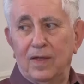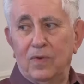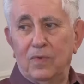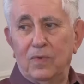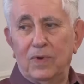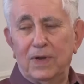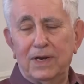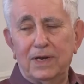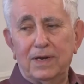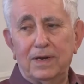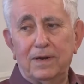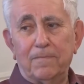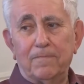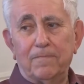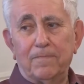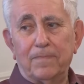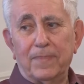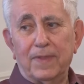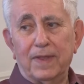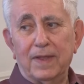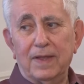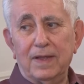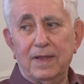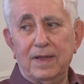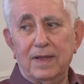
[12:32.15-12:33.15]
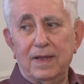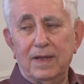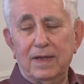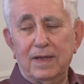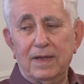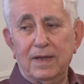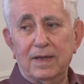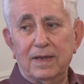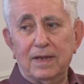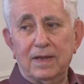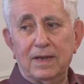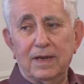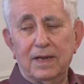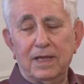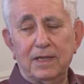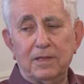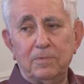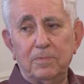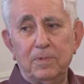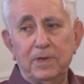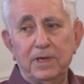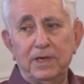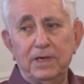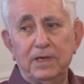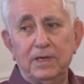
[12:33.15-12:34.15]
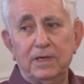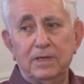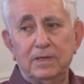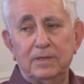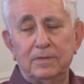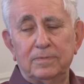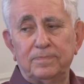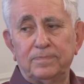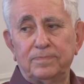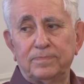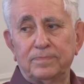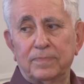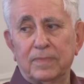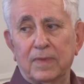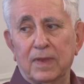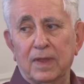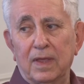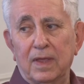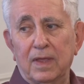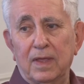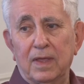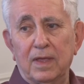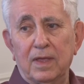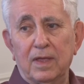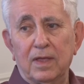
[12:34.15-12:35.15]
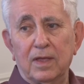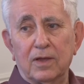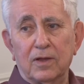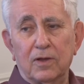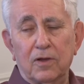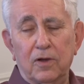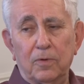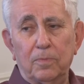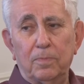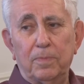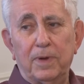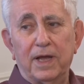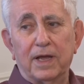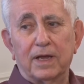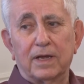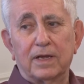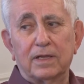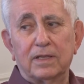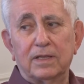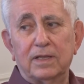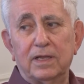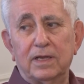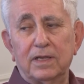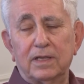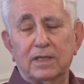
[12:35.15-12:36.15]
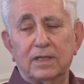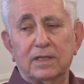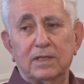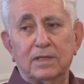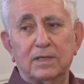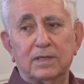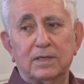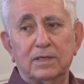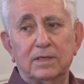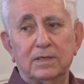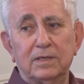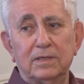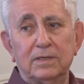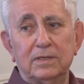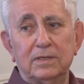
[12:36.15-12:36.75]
Well, uh, let me go back that